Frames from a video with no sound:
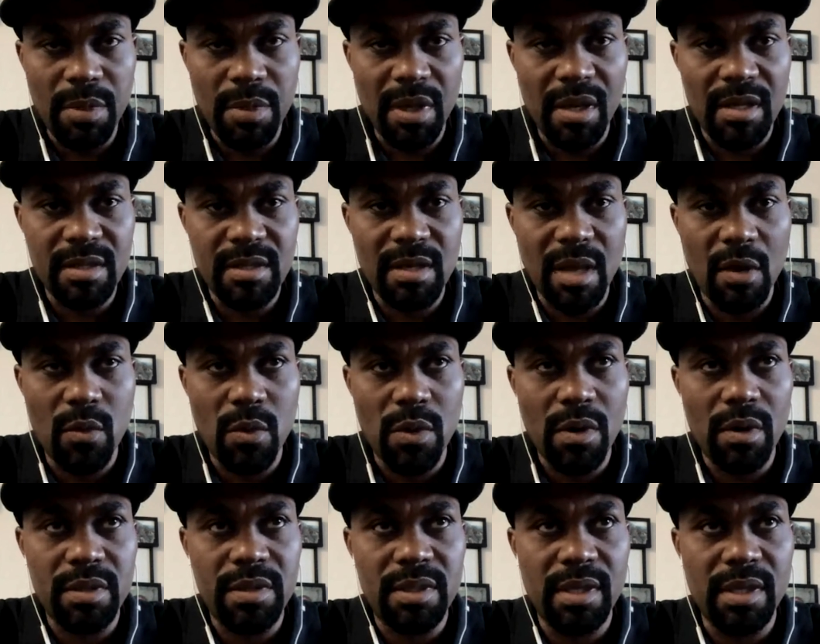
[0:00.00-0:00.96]
Because I
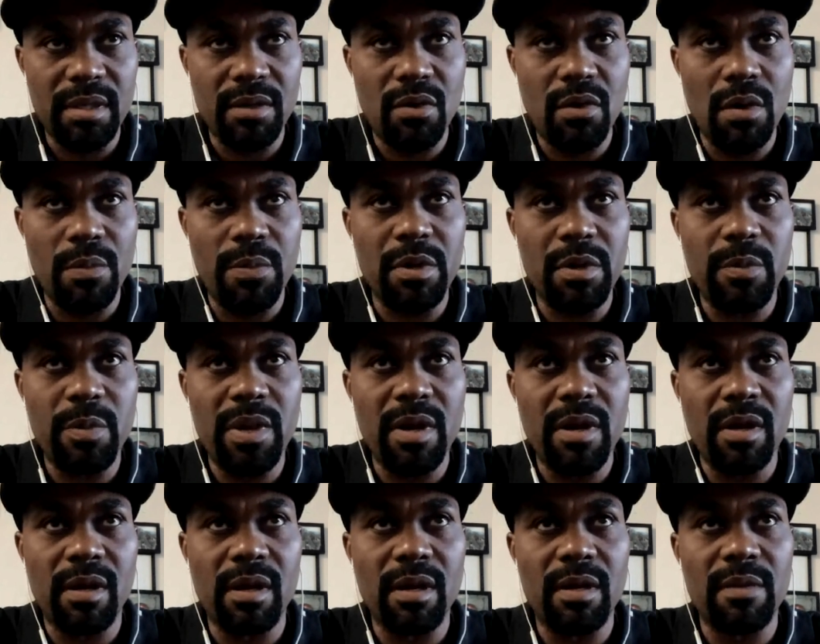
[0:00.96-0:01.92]
worked in corporate
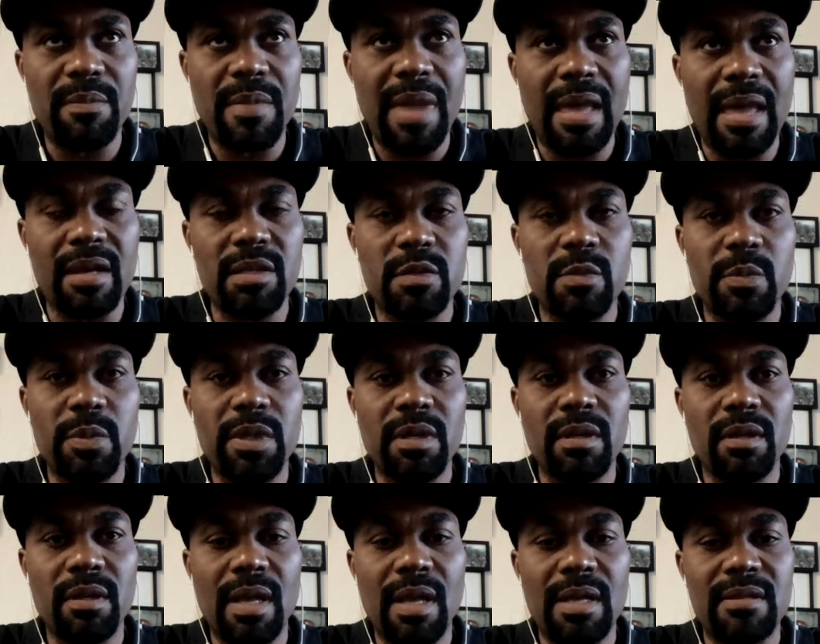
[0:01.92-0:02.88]
America and
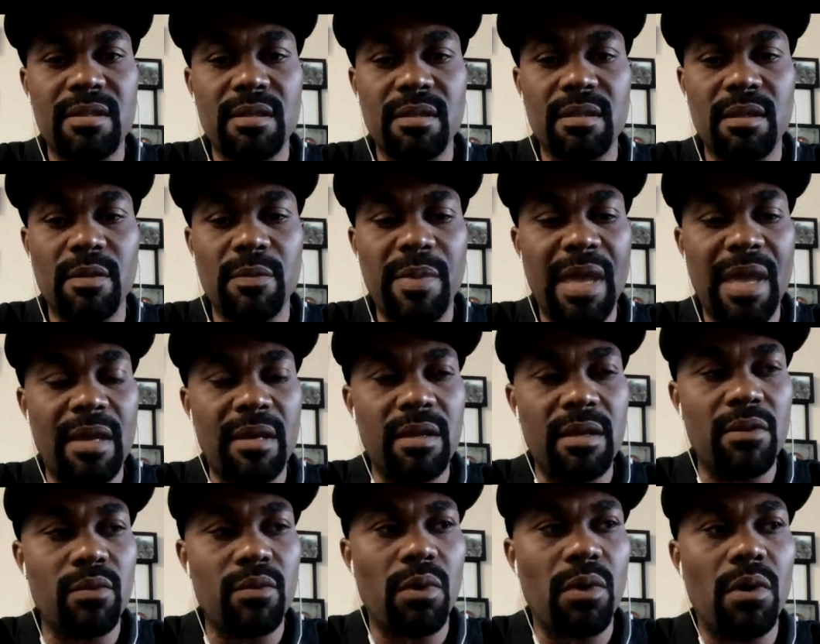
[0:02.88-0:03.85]
management, that's a
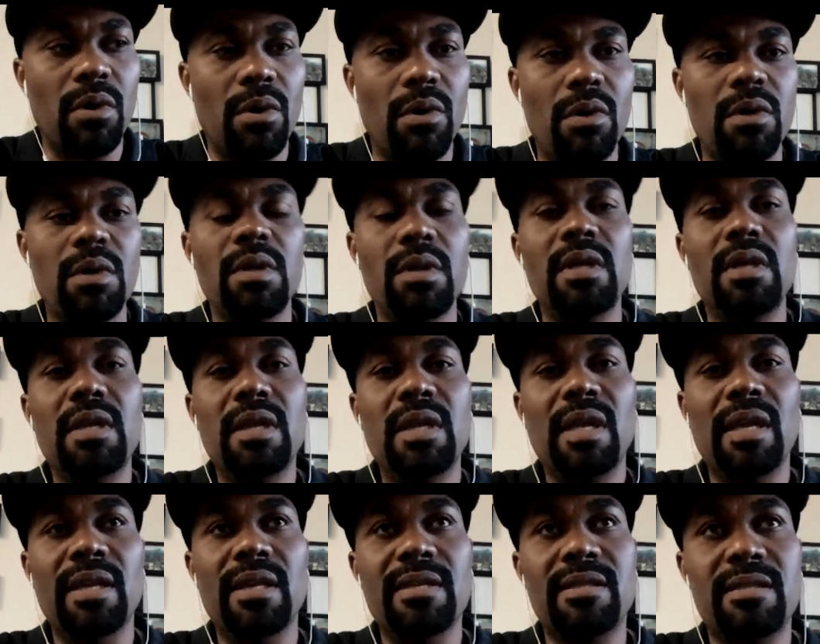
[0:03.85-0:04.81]
demanding role
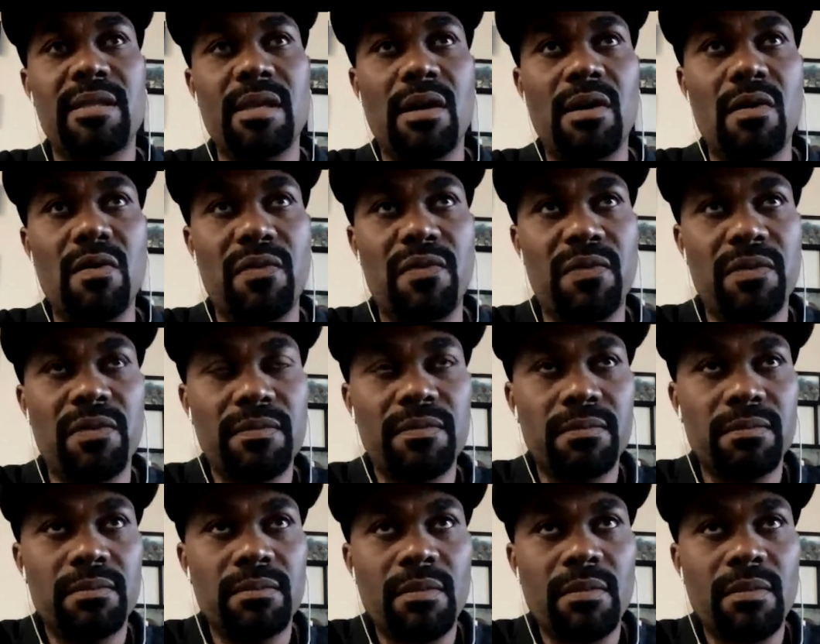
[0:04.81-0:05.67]
in itself.